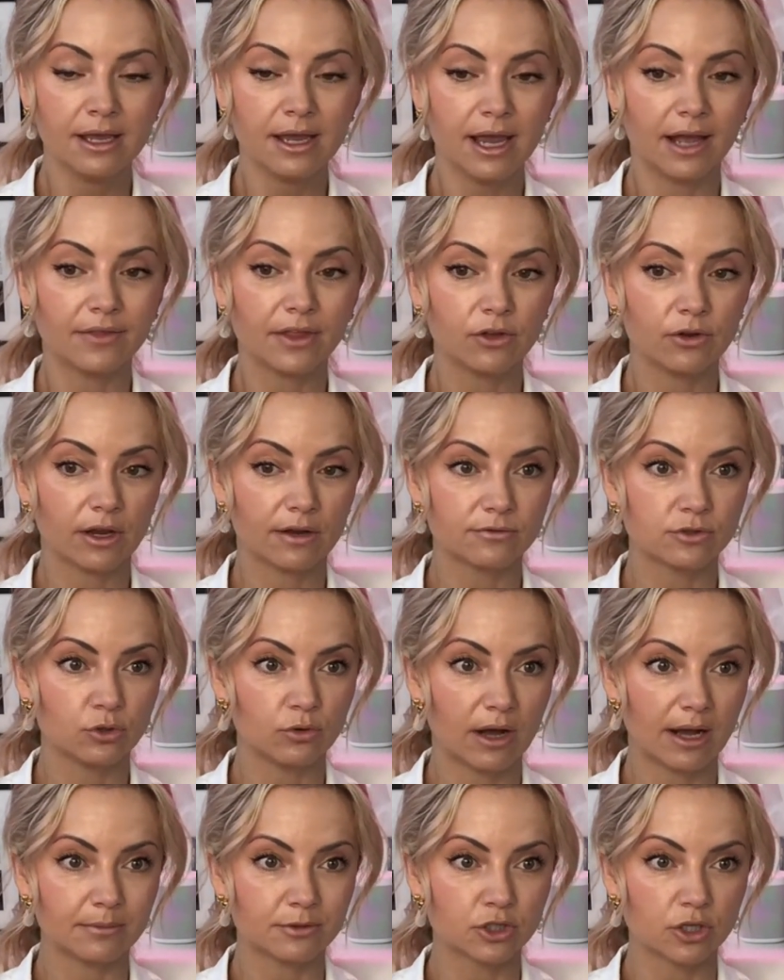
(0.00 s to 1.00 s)
And then you have two
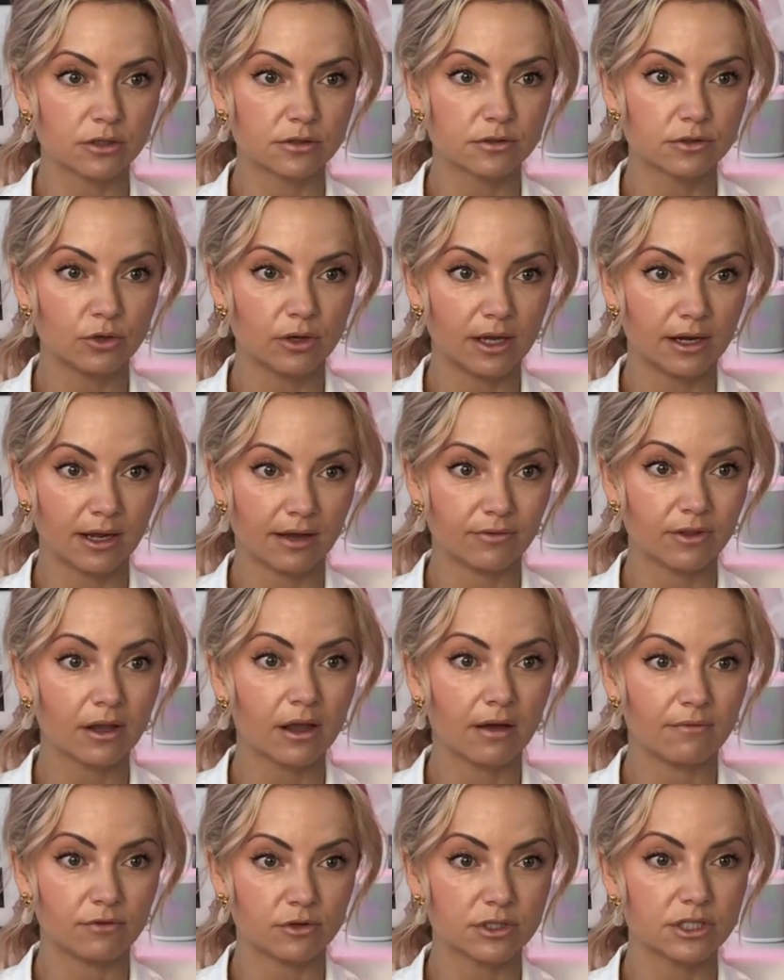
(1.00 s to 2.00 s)
options. You can have the
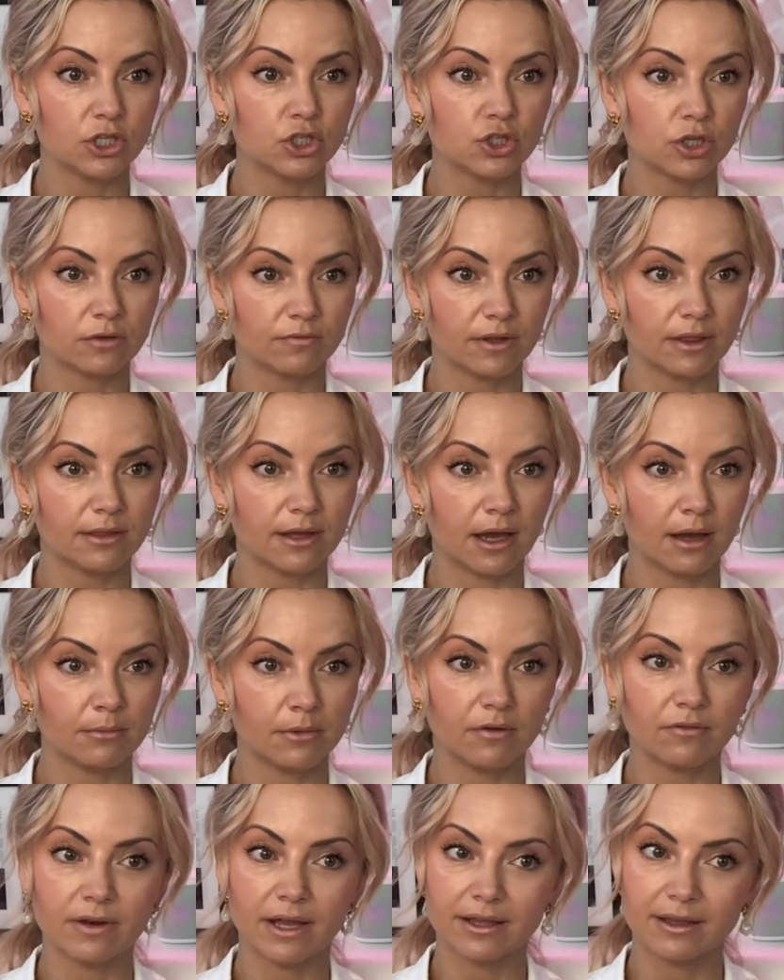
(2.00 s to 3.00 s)
conversation with them
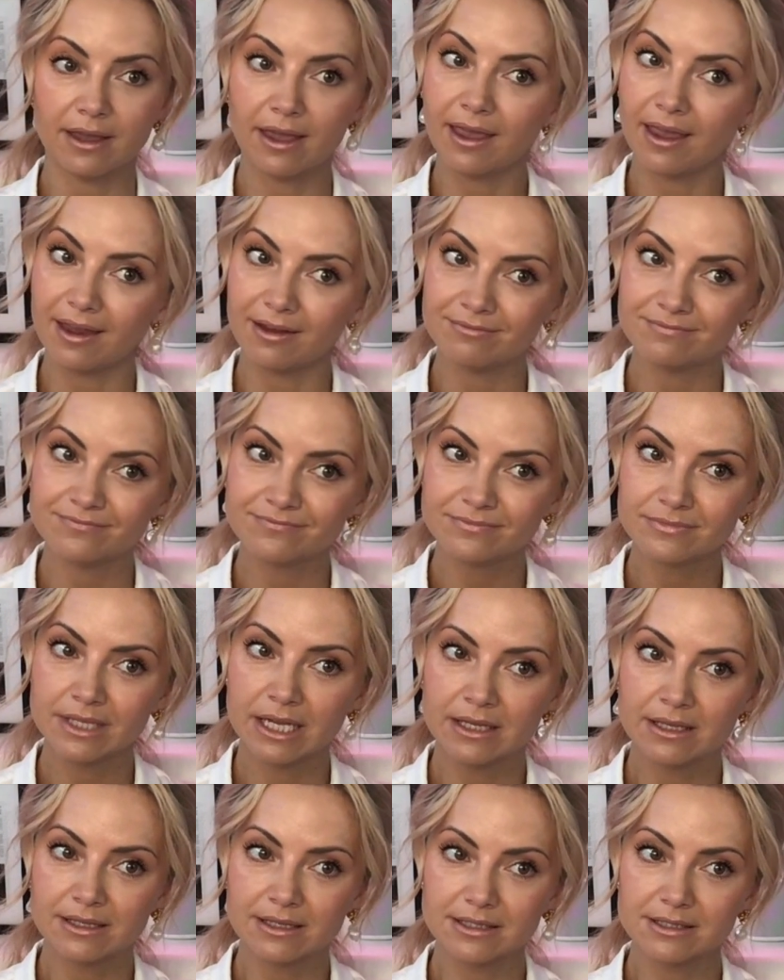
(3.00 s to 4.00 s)
of like, hey,
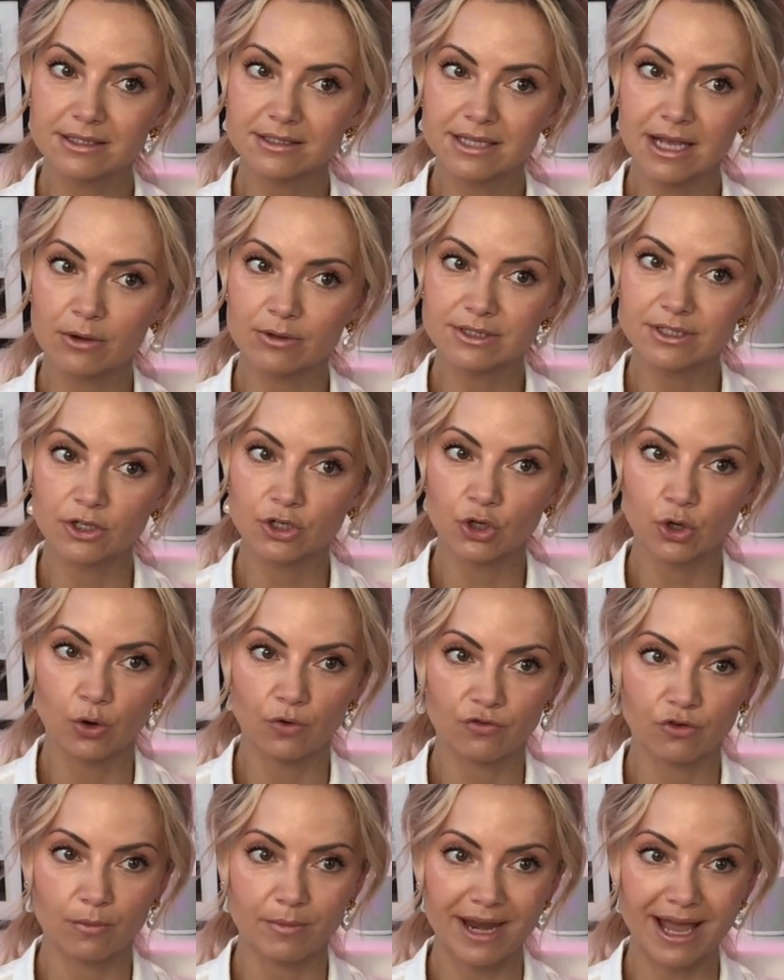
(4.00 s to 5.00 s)
this is how it's going to go
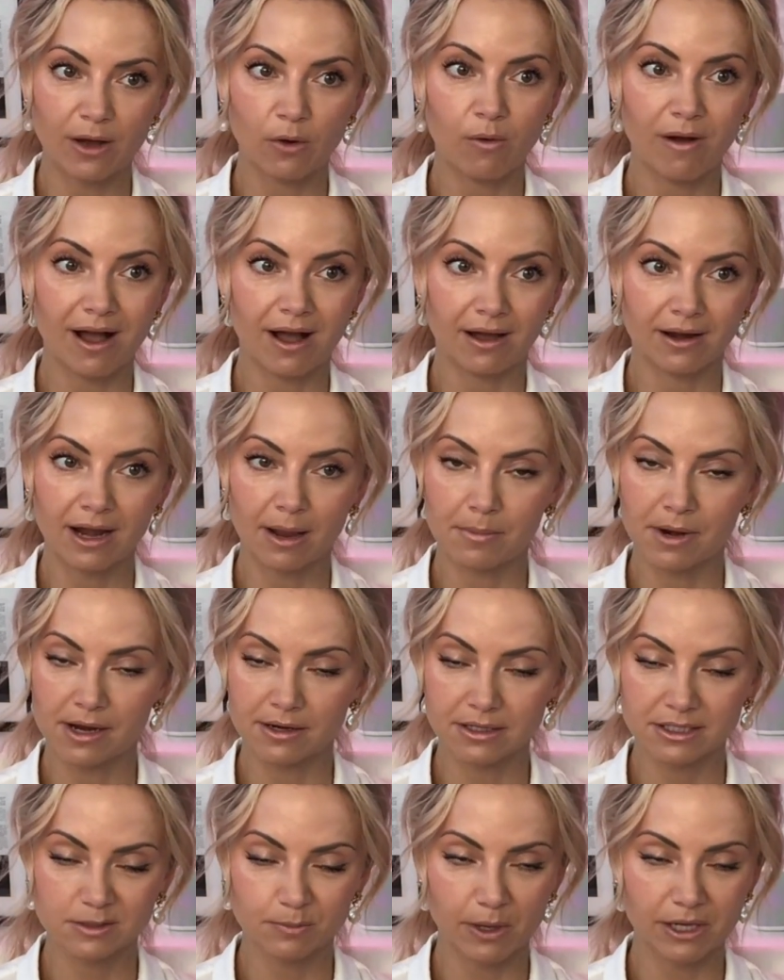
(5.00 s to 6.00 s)
from now on. I'm not
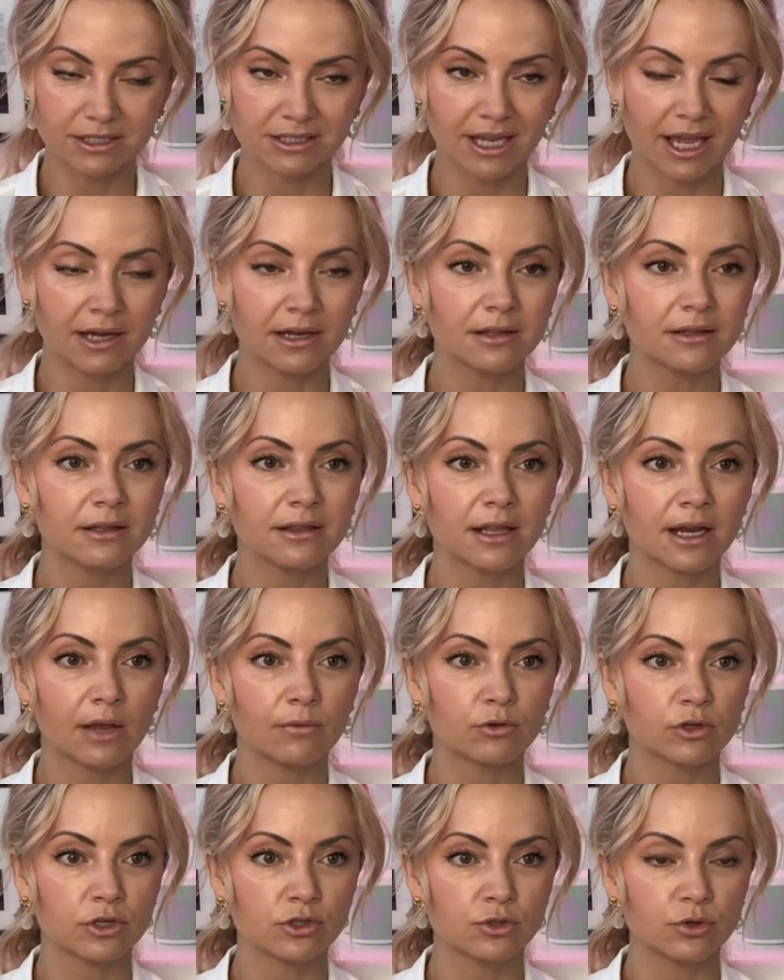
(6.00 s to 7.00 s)
expecting anything that I
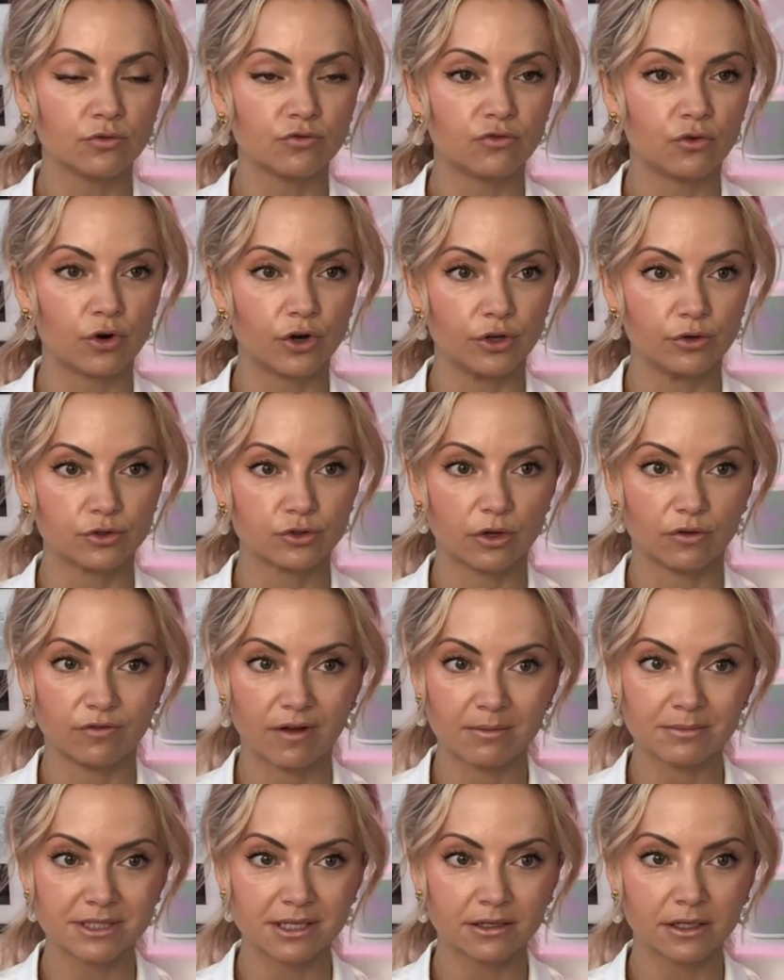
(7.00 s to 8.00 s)
wouldn't do for you. So if
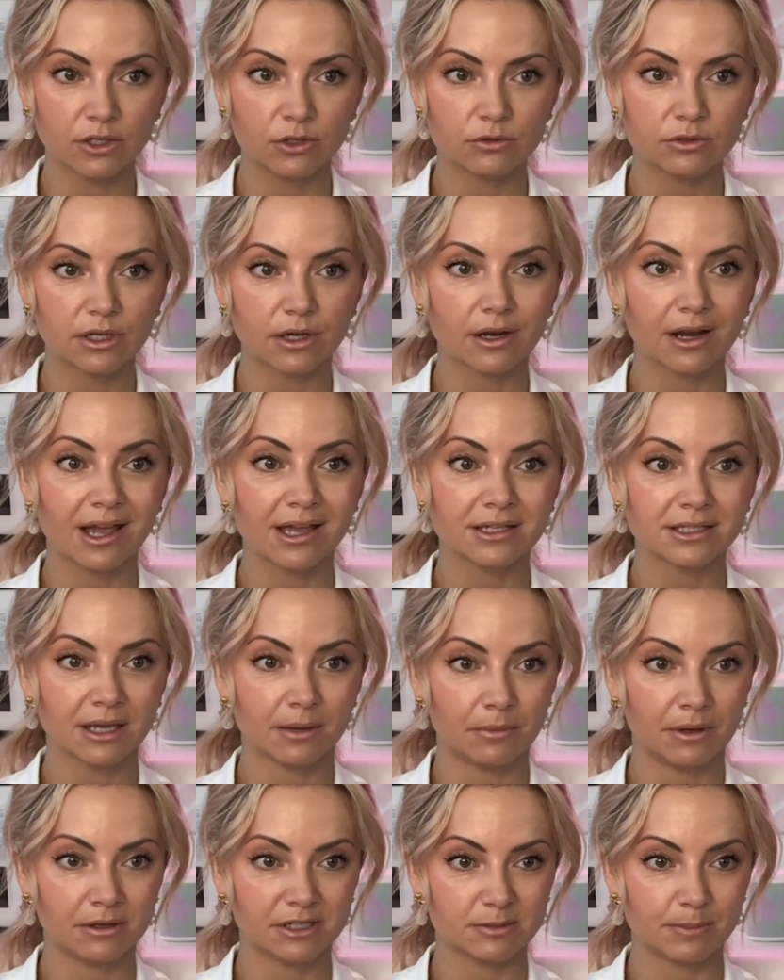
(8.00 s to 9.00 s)
I'm sending you ten clients,
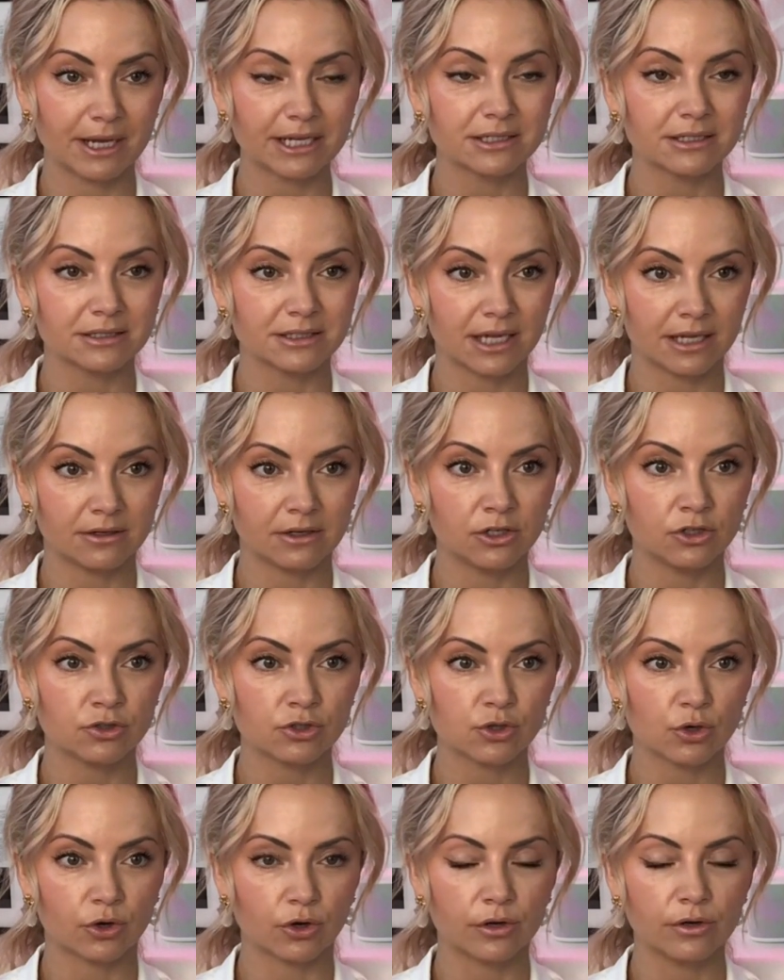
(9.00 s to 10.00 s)
I'm expecting ten in
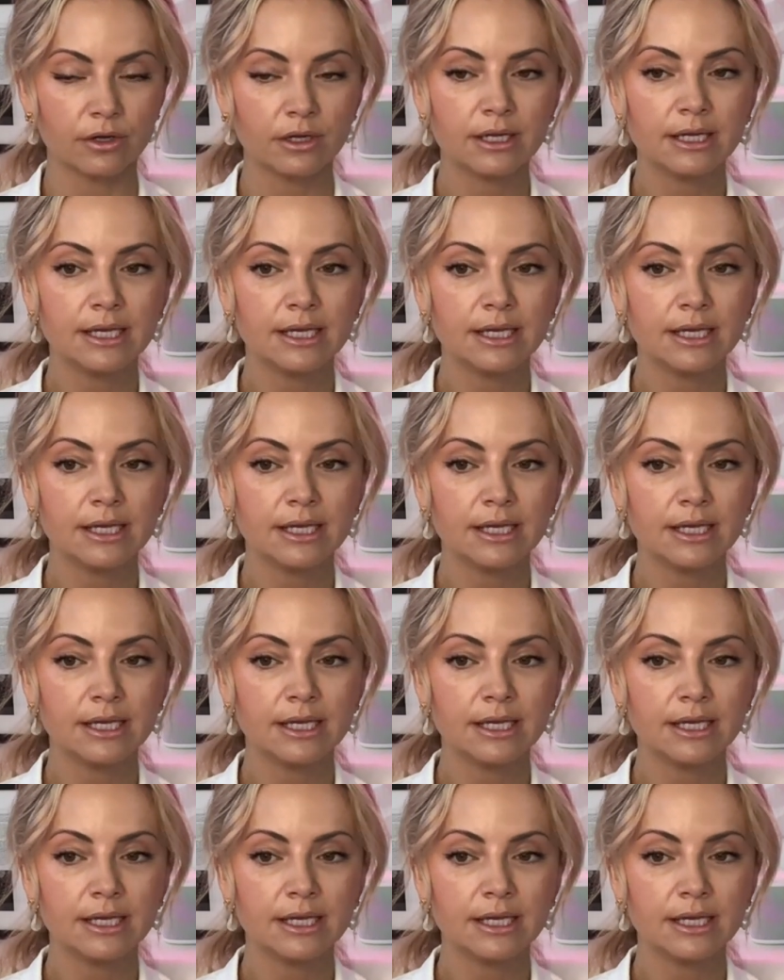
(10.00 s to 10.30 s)
return.